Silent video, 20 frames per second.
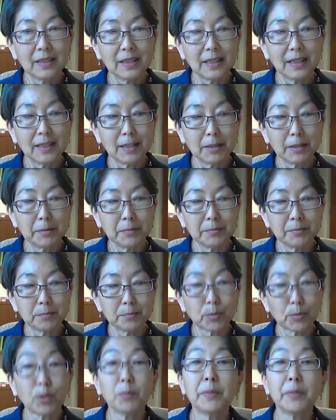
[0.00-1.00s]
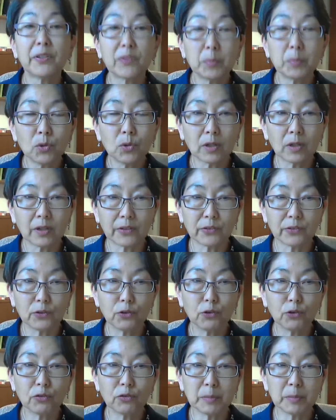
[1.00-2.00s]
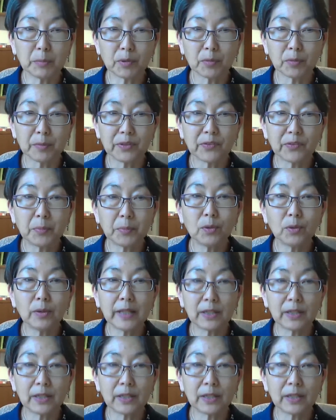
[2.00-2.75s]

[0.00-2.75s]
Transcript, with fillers: um, permissible, constitutionally permissible,